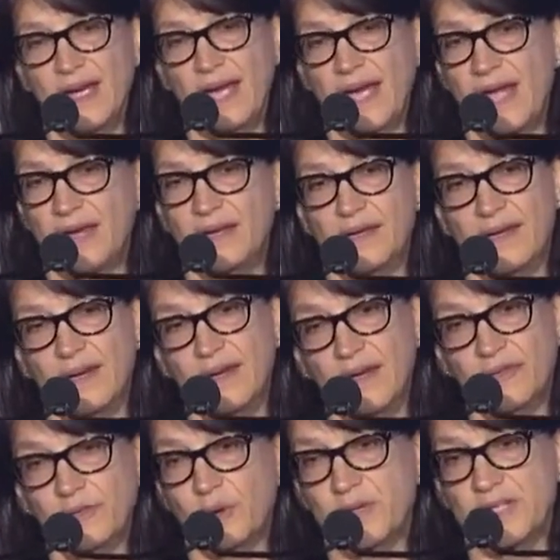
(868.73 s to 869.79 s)
And
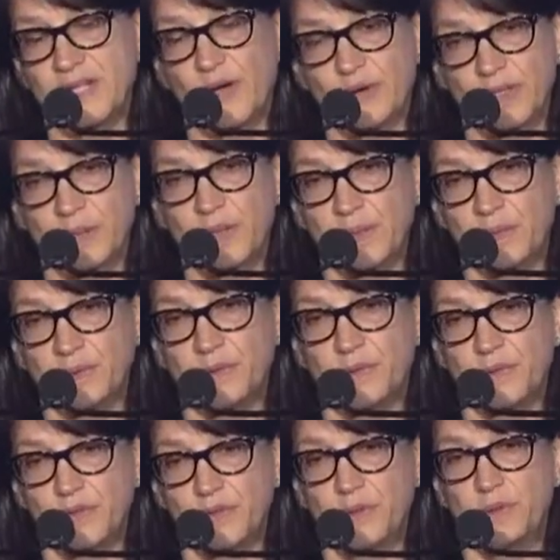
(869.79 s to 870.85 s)
of course, the only people who
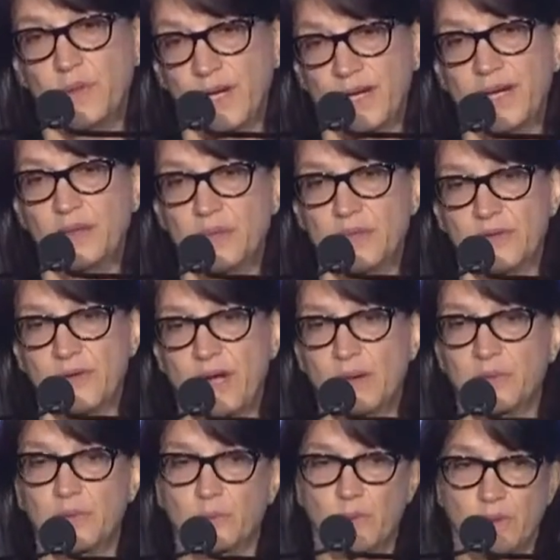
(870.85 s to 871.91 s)
knew where it had been
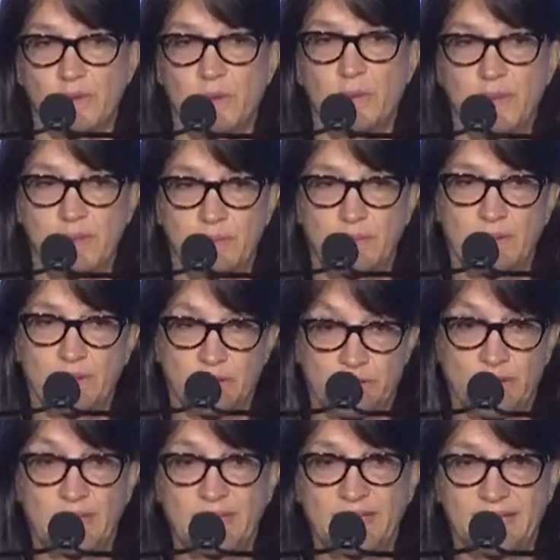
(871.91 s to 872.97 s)
dropped were the people, the
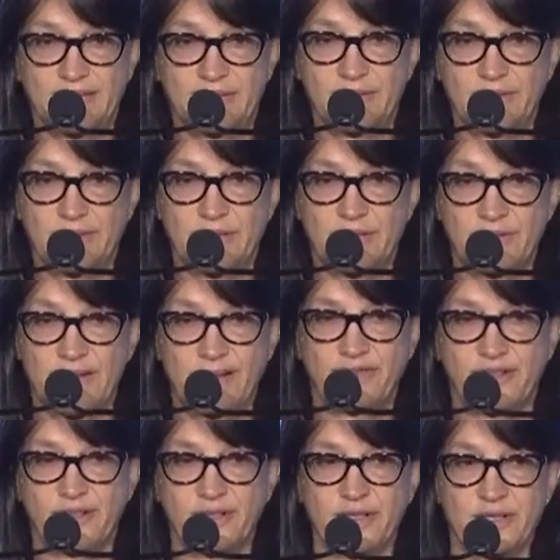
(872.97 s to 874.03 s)
drug dealers, the
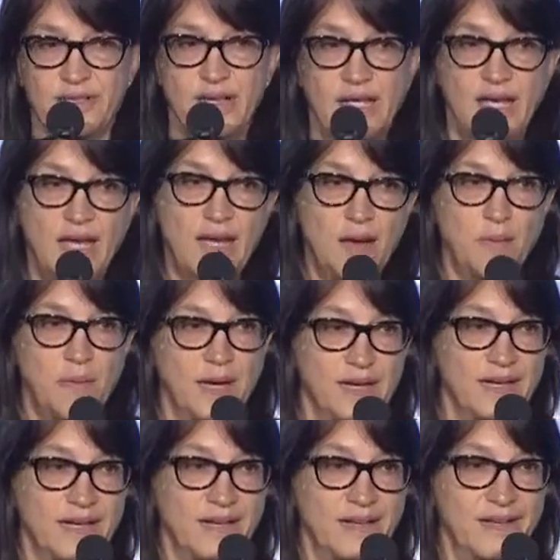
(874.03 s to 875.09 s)
traffickers. But
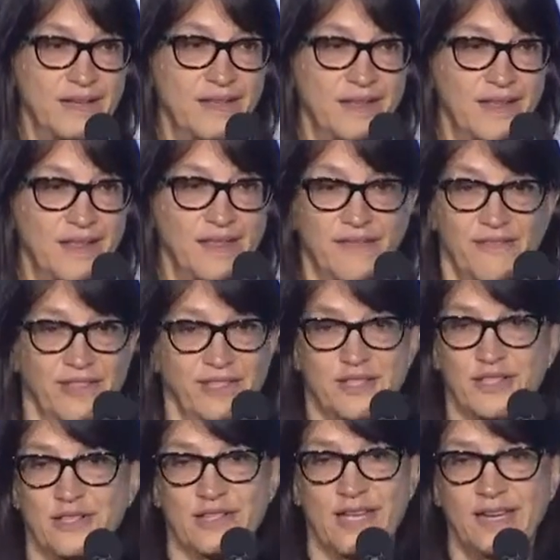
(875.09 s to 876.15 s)
the
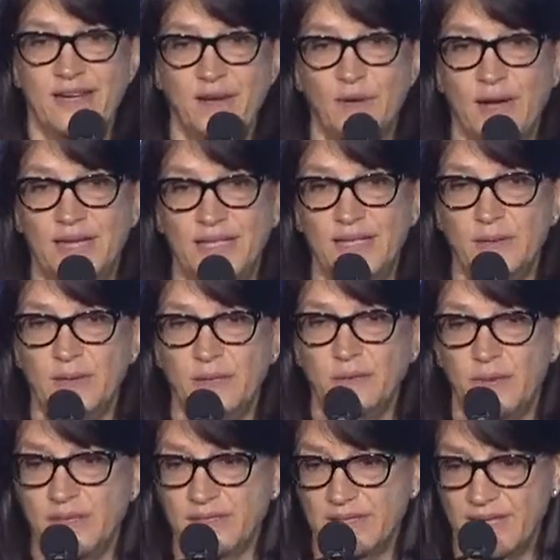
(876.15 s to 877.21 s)
villagers had no idea what it
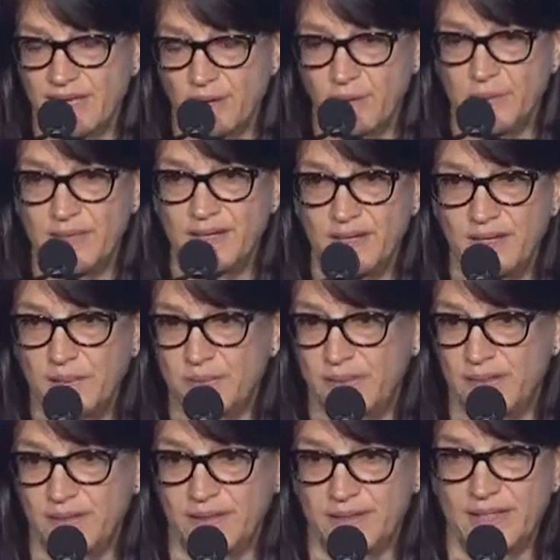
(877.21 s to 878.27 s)
was. They opened it up,
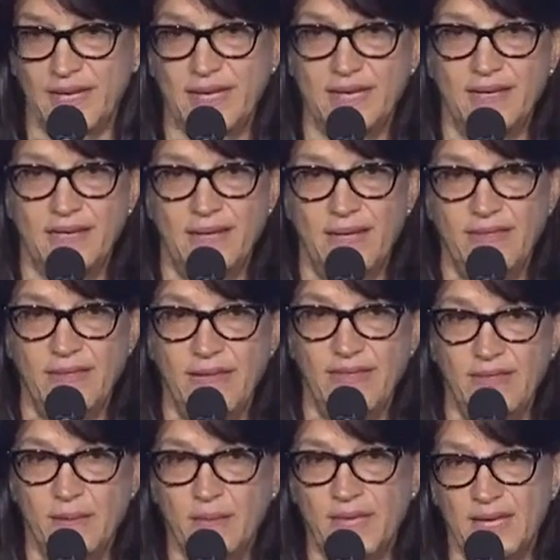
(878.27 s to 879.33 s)
they looked at it, and then
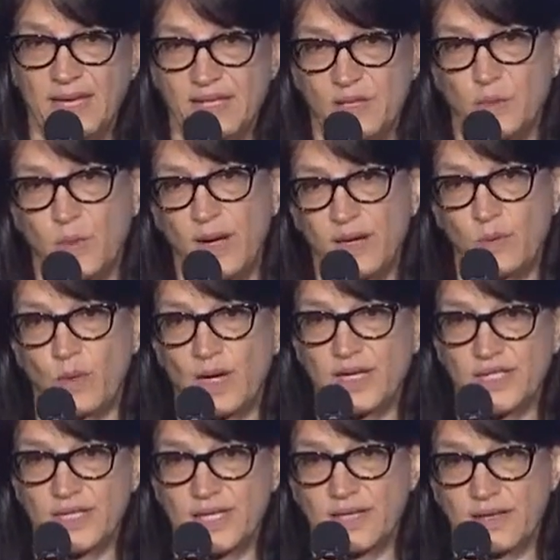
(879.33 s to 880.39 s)
they began to
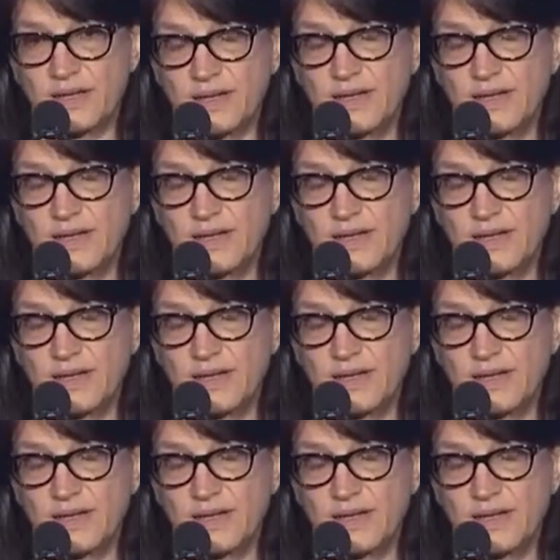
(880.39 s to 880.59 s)
whitewash their,